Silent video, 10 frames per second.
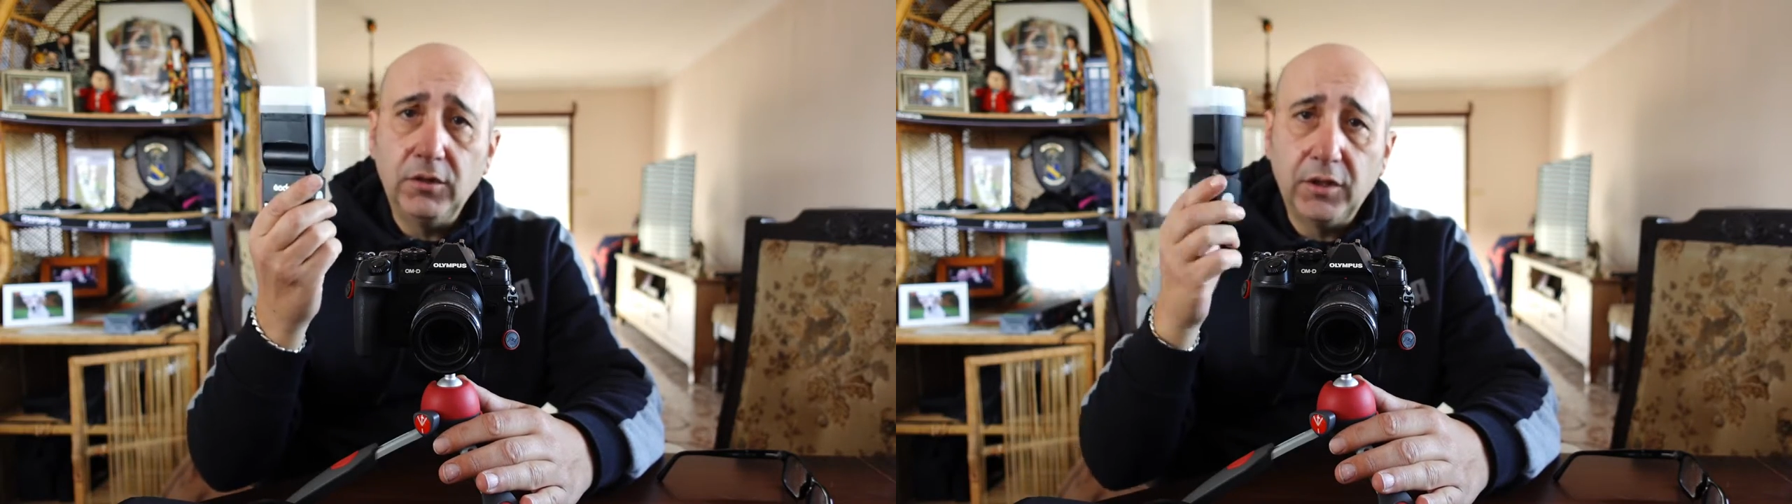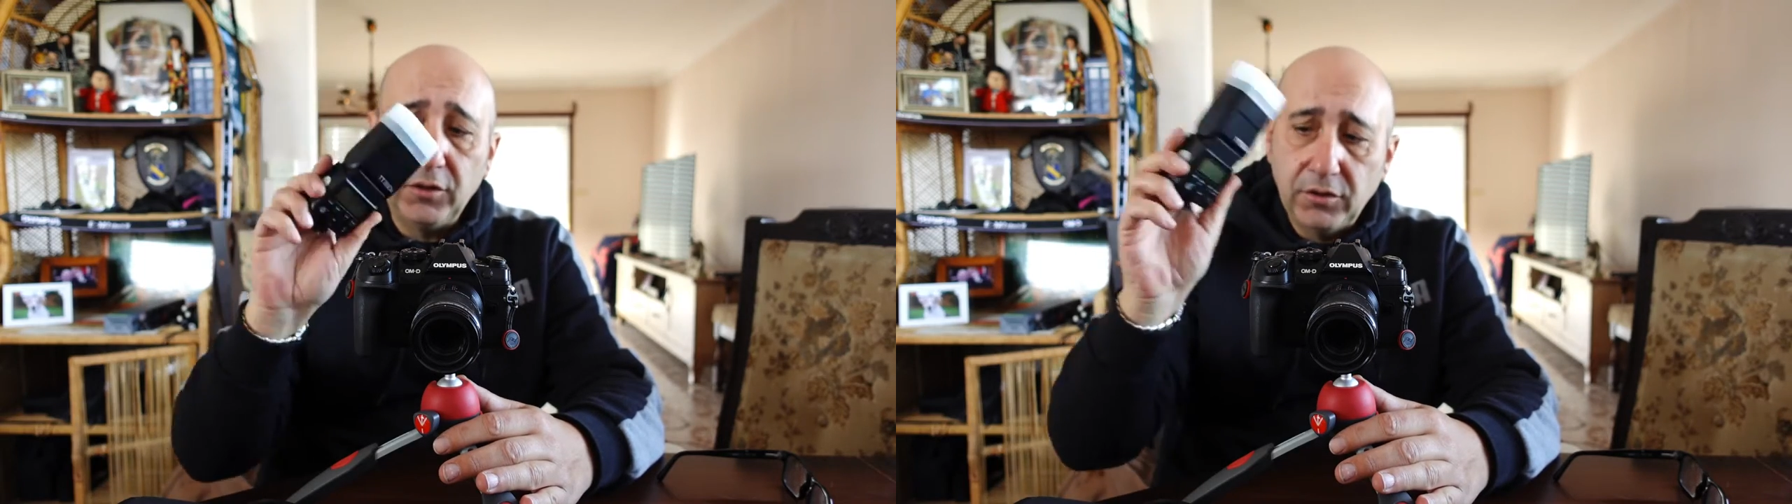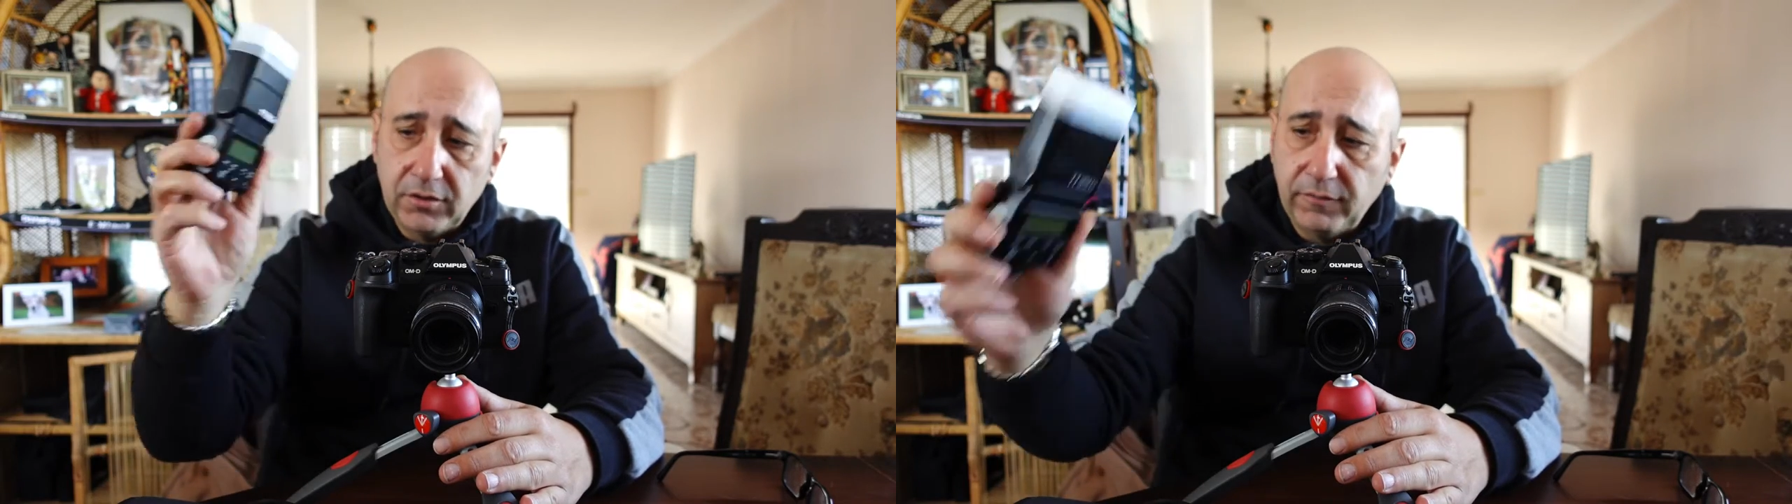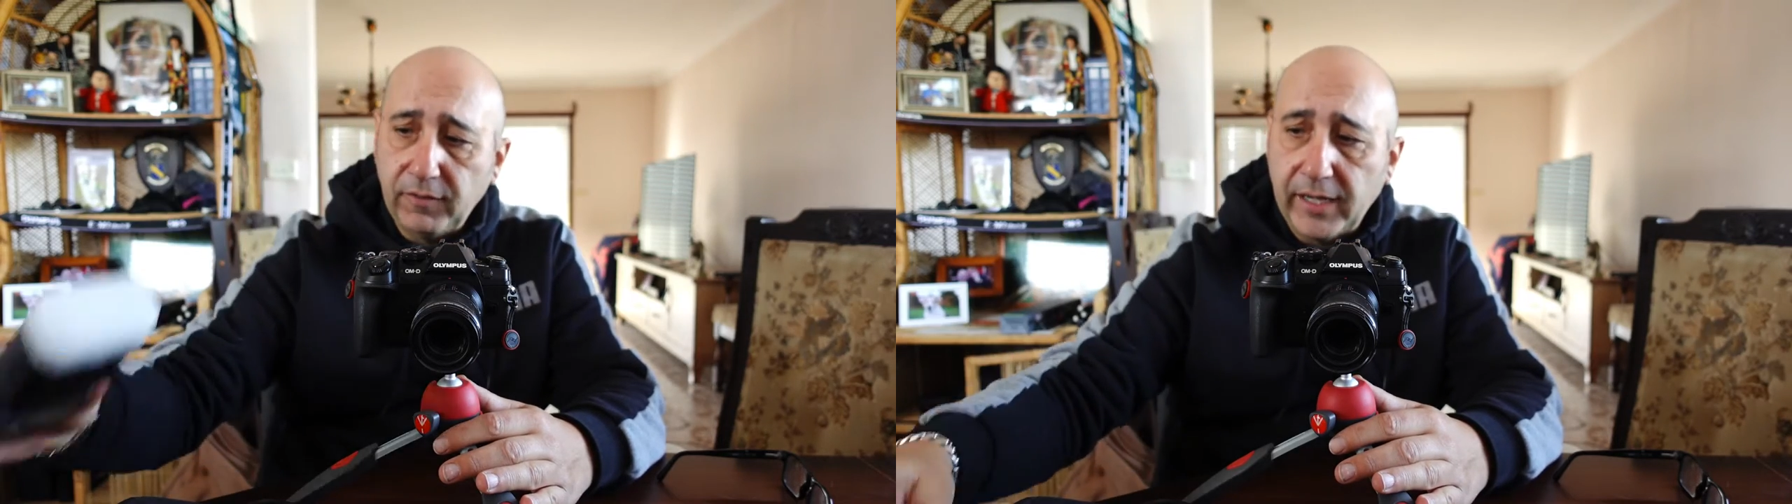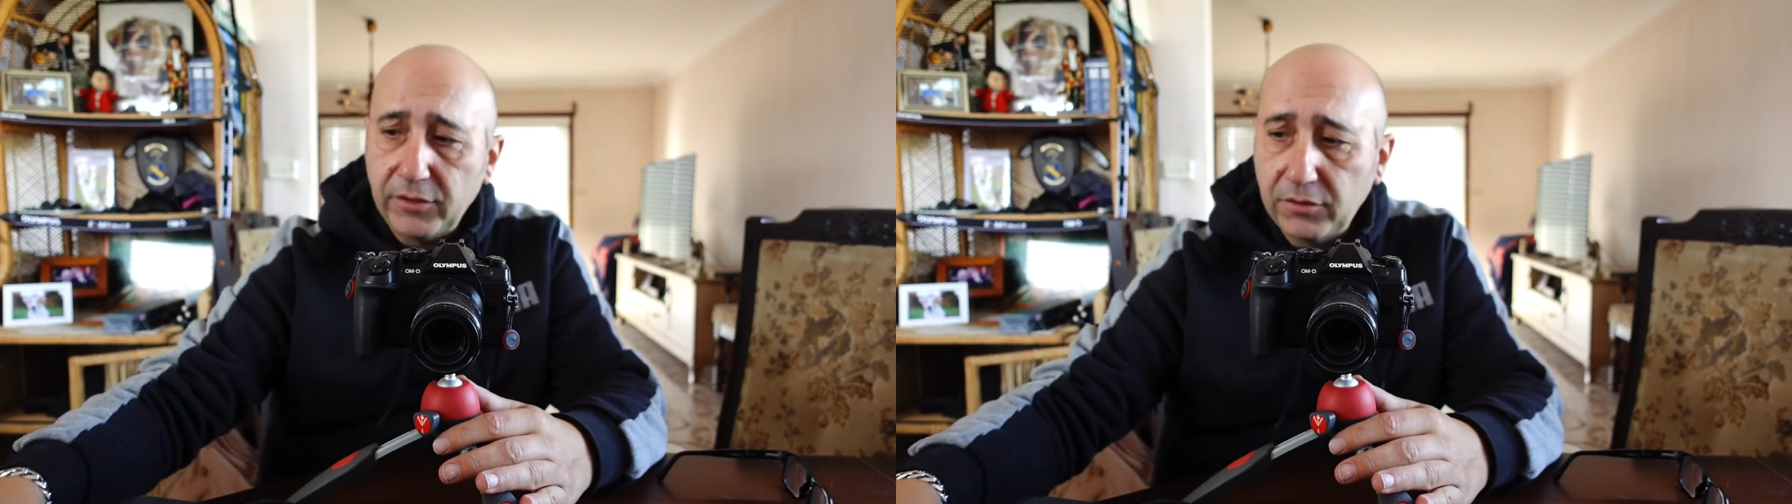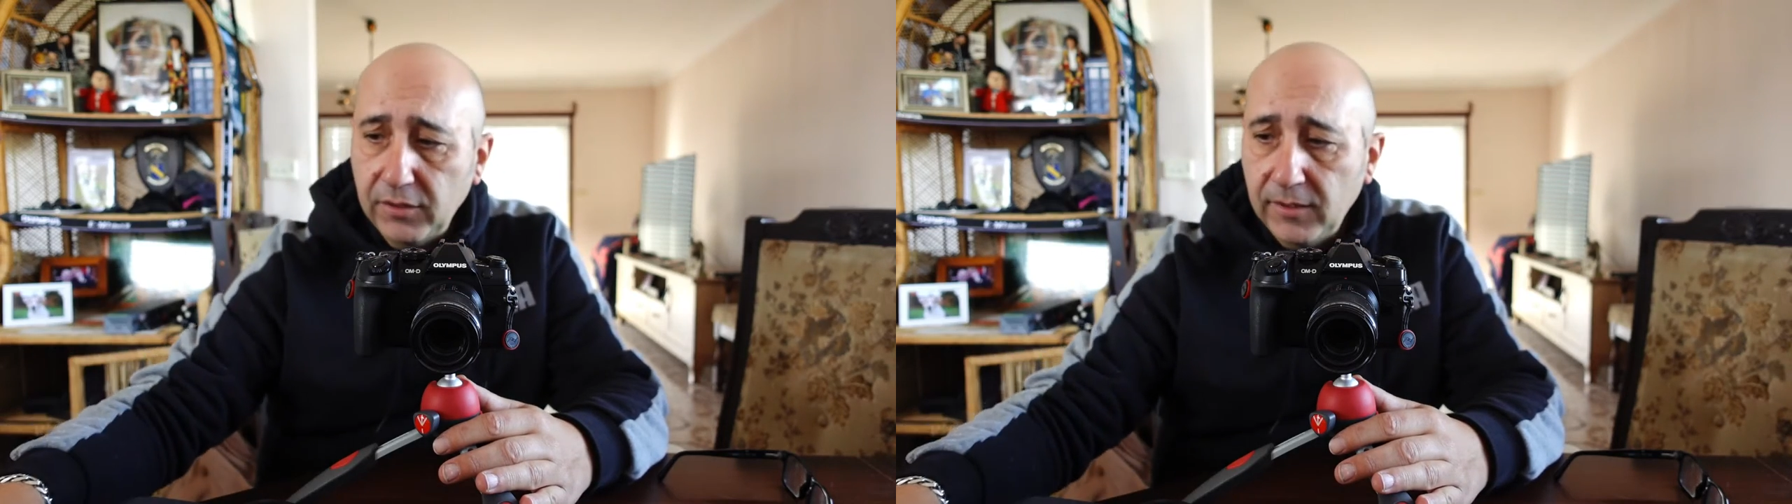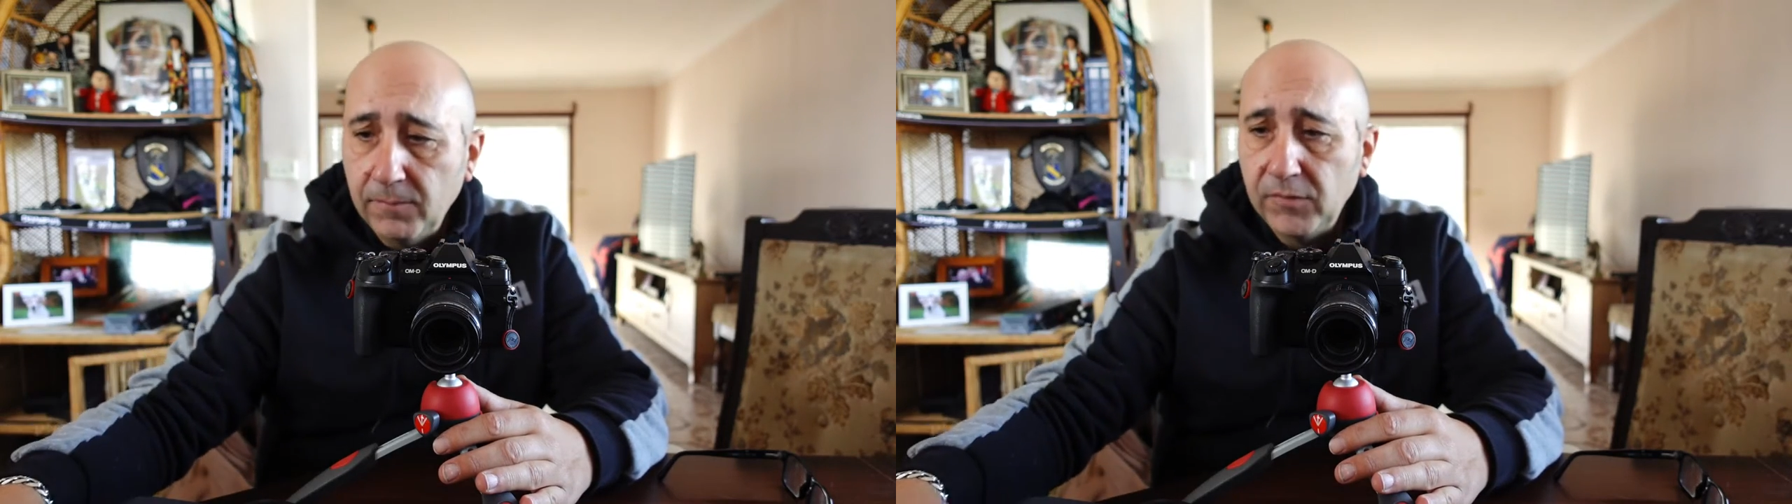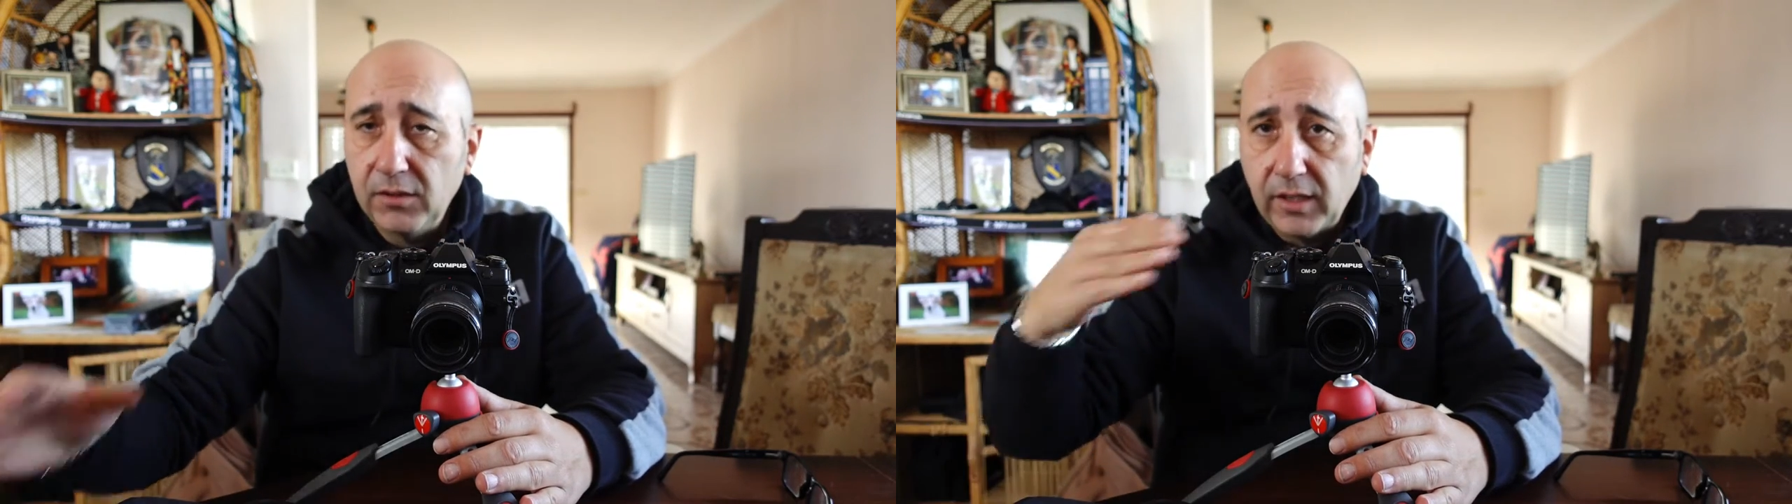You can use the flash
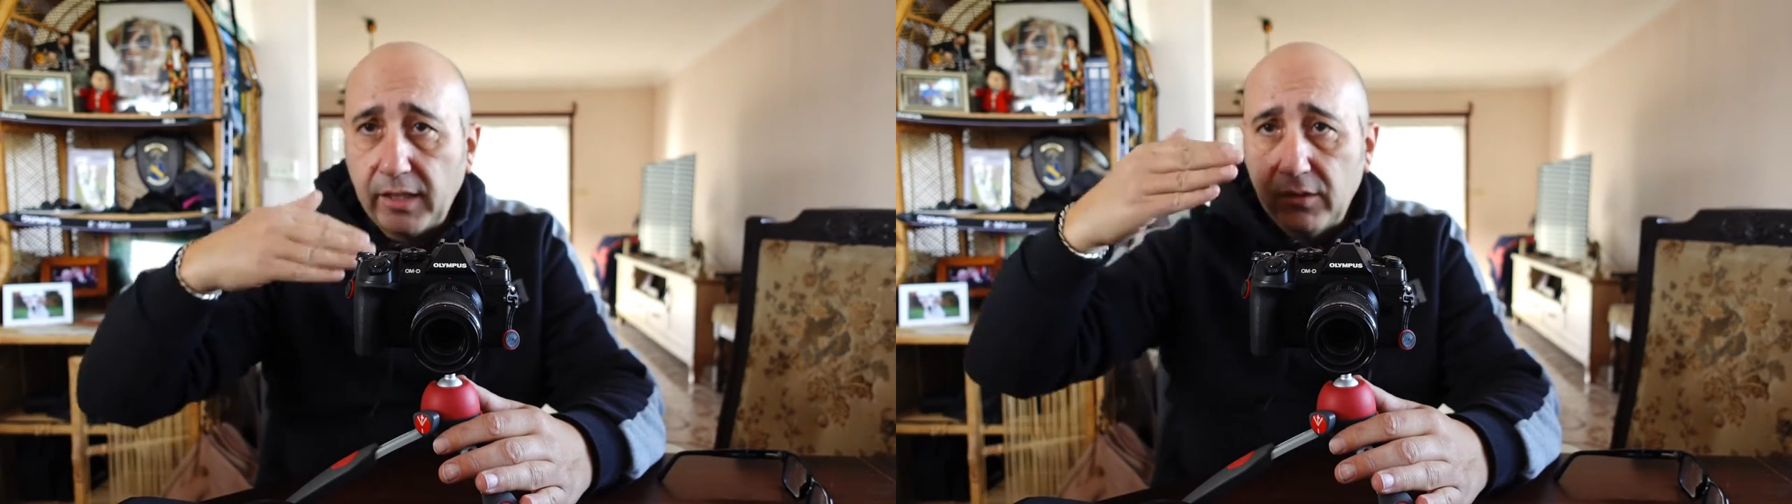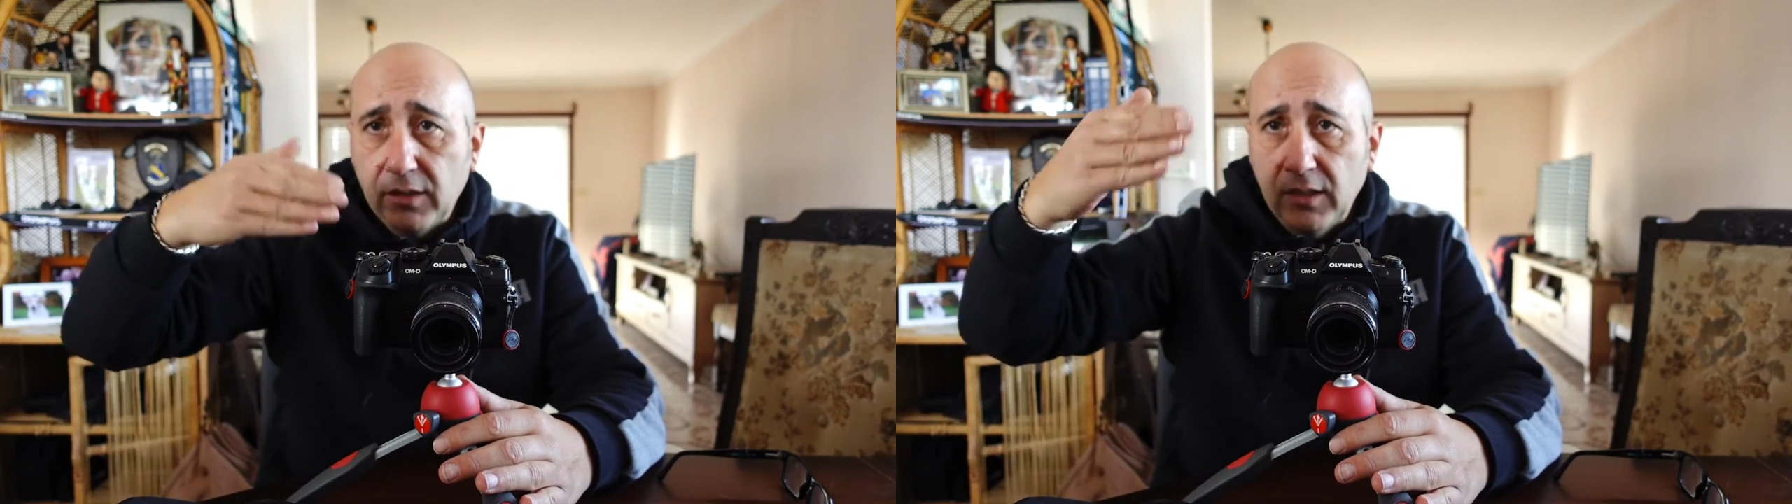to take